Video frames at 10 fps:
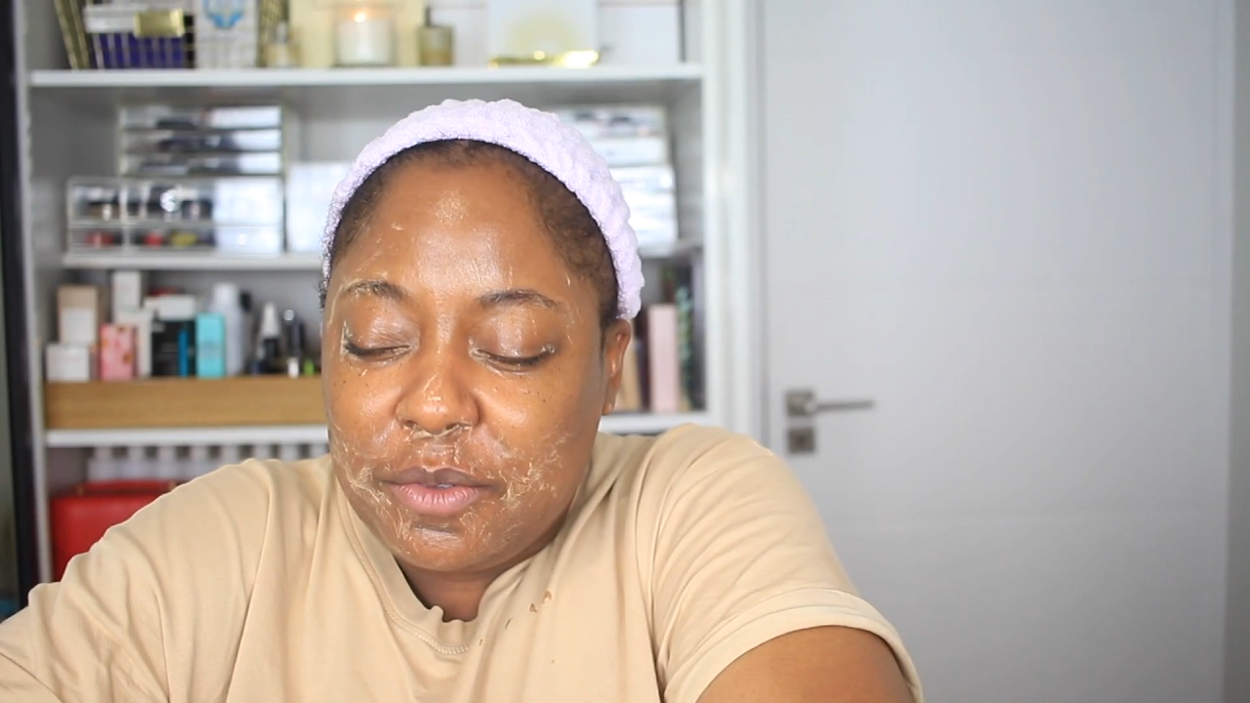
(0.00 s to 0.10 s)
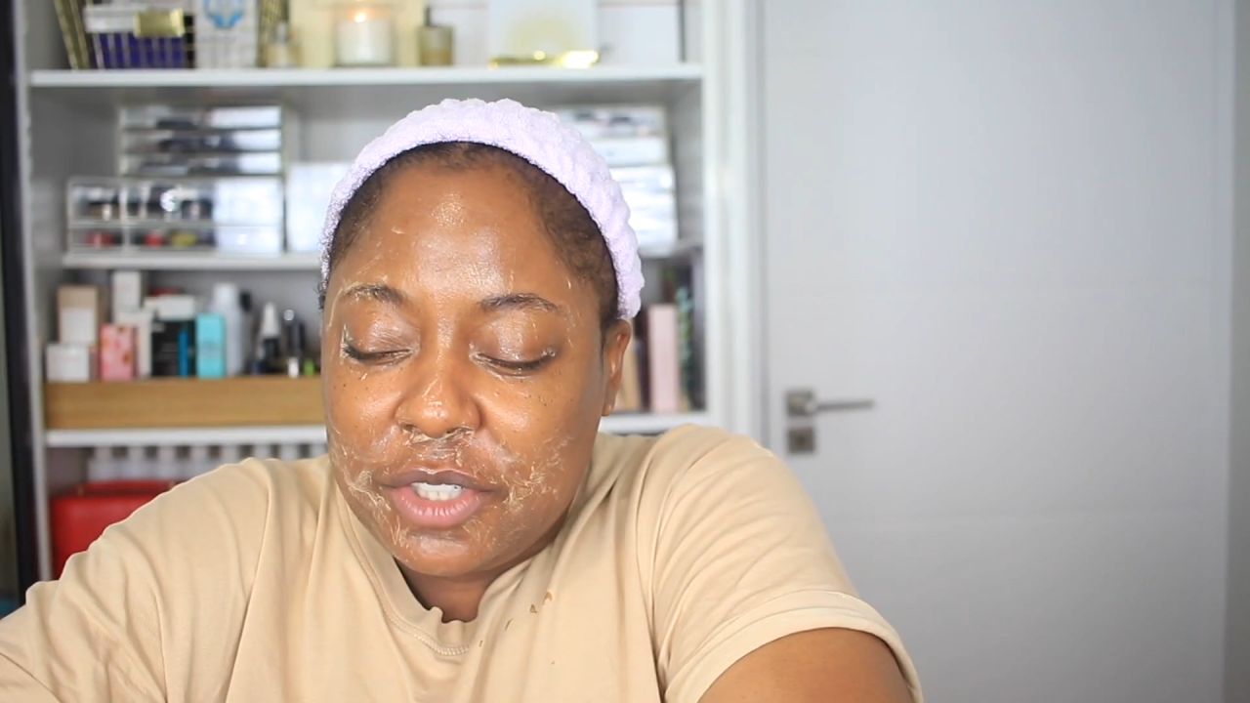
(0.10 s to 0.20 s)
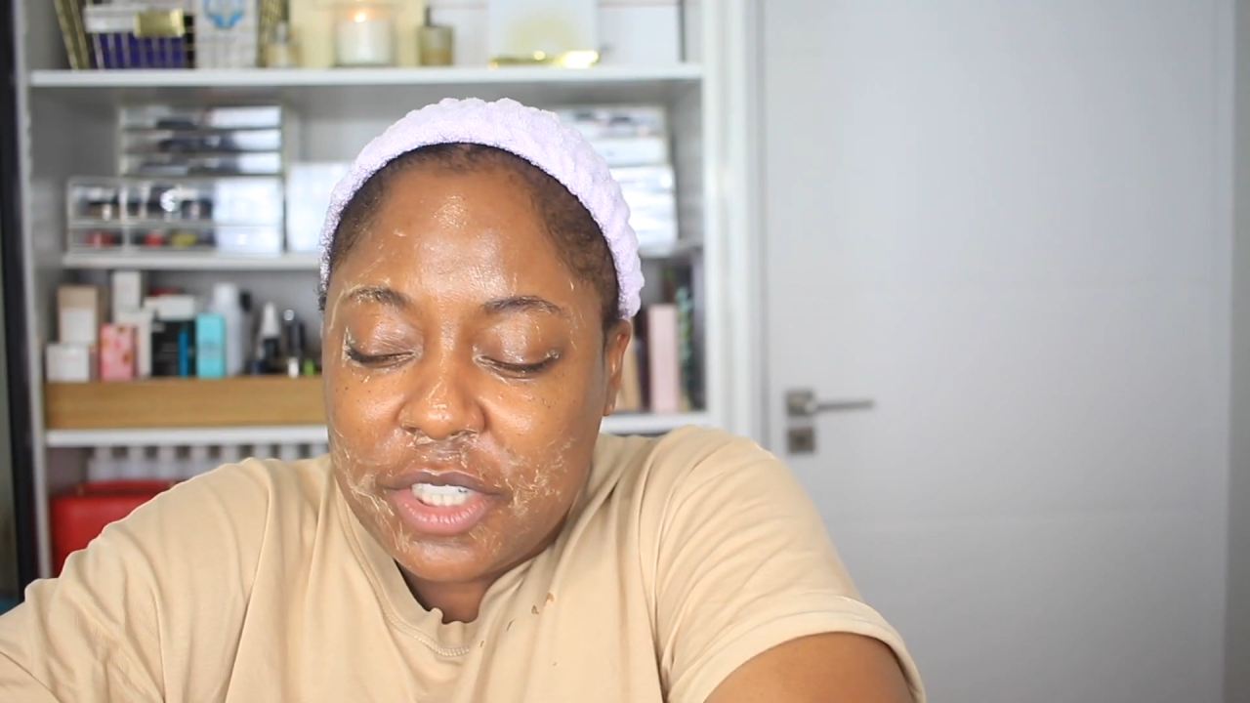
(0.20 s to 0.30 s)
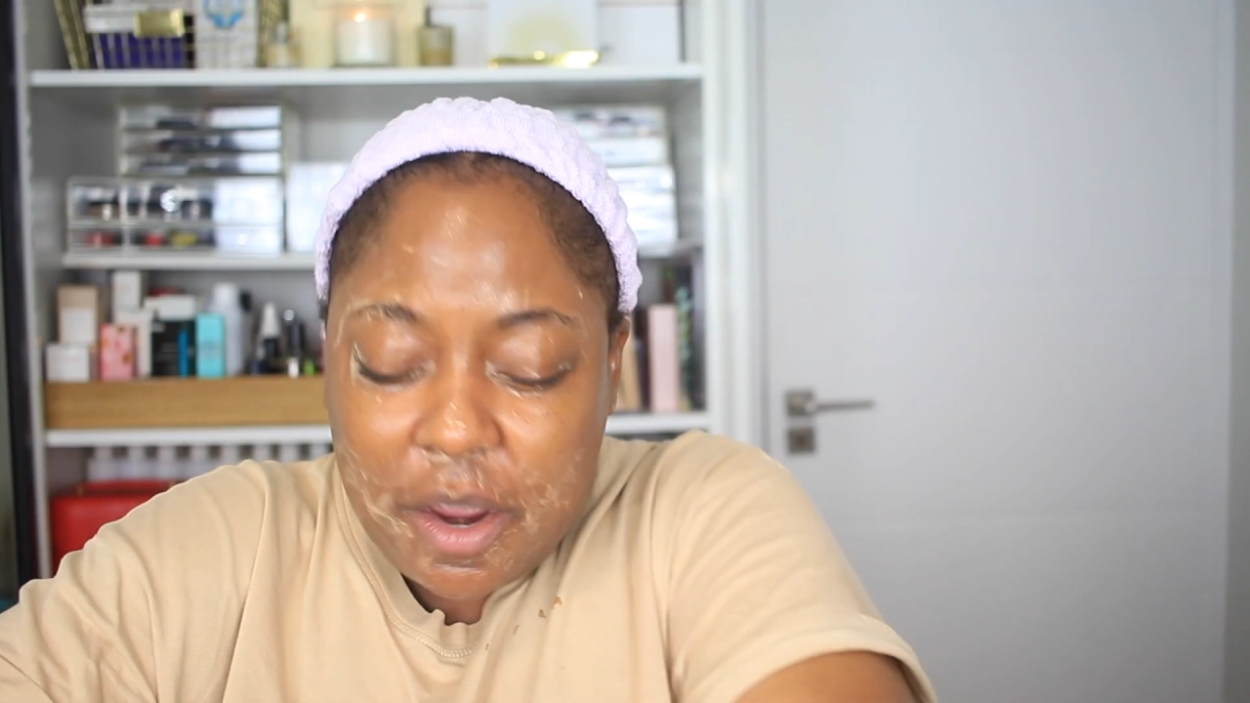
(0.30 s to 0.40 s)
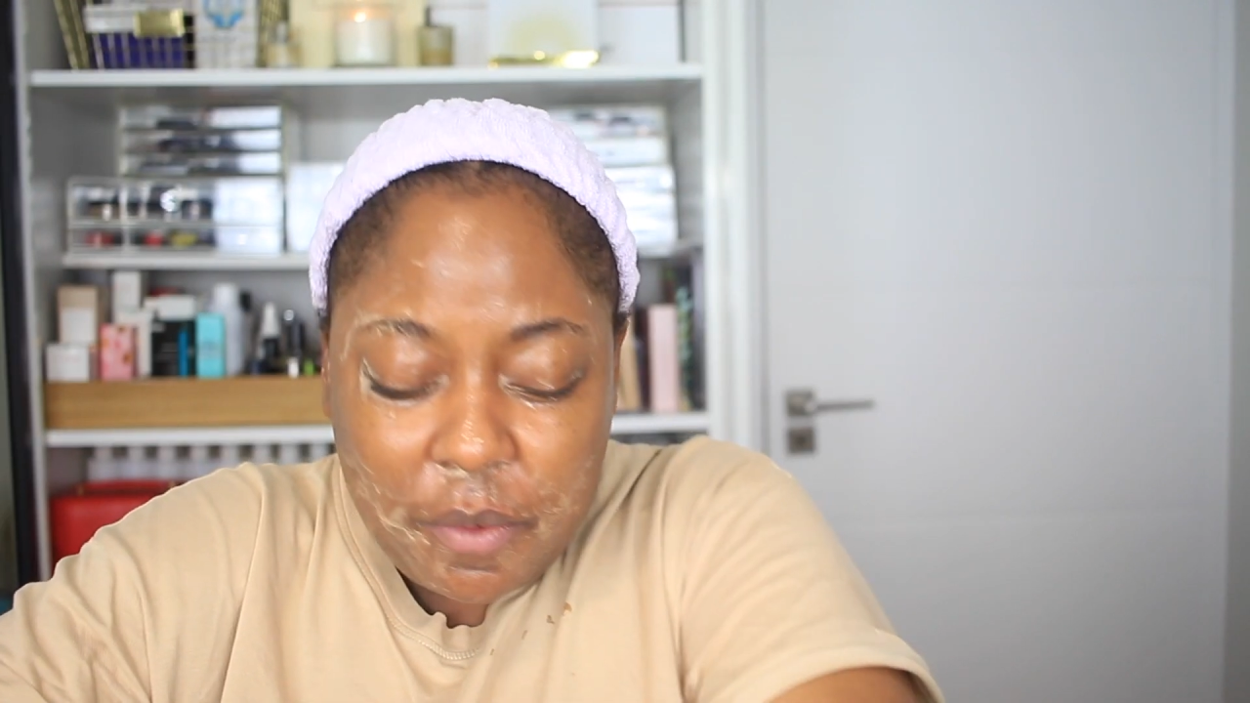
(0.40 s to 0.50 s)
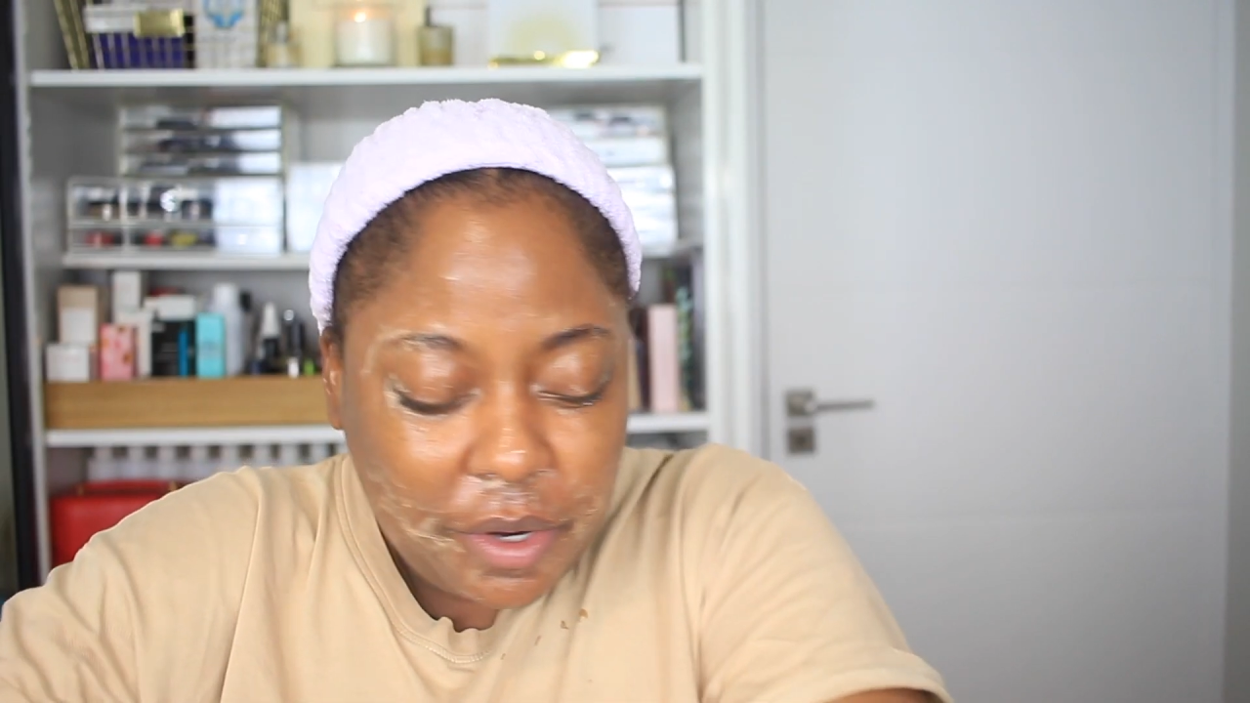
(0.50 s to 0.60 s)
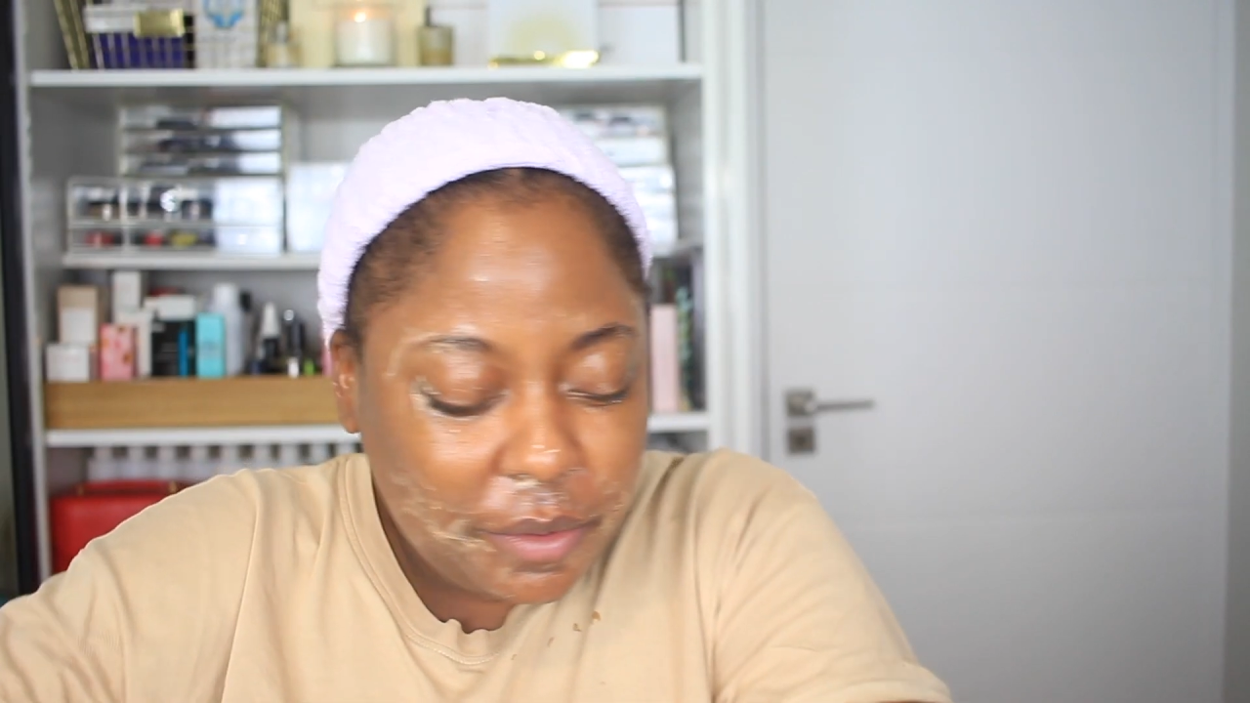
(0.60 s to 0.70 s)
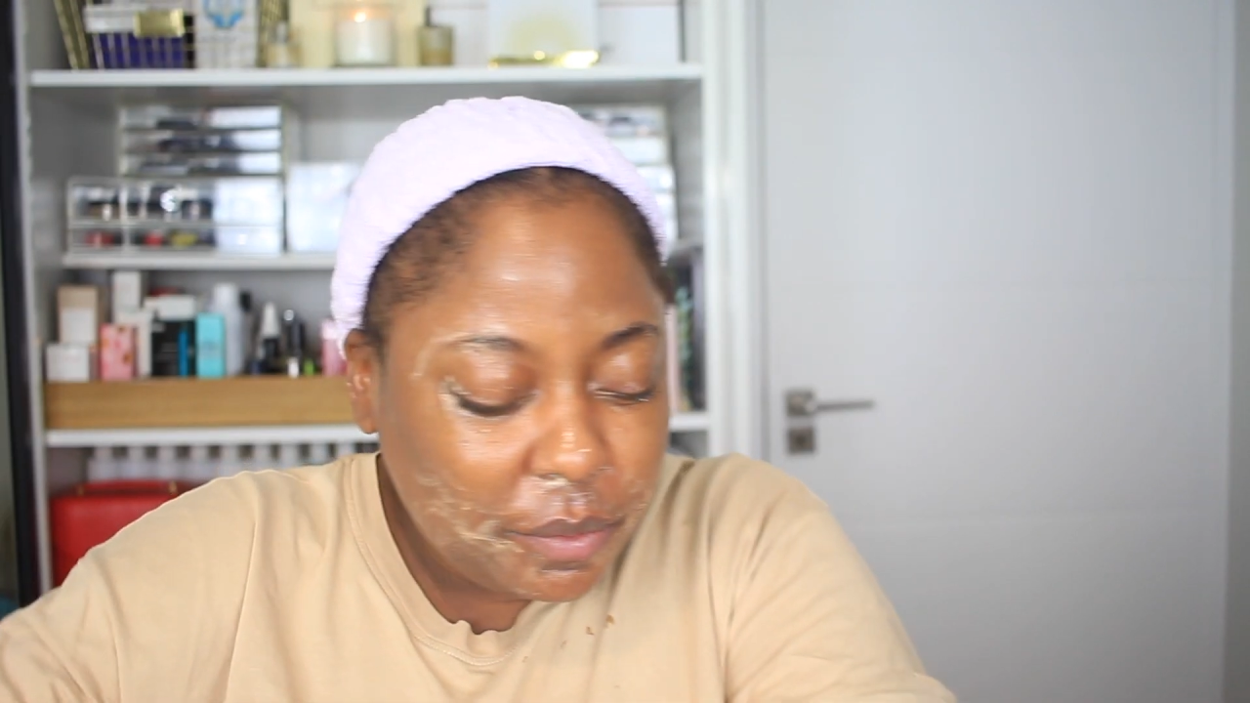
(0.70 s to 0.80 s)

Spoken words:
to shower,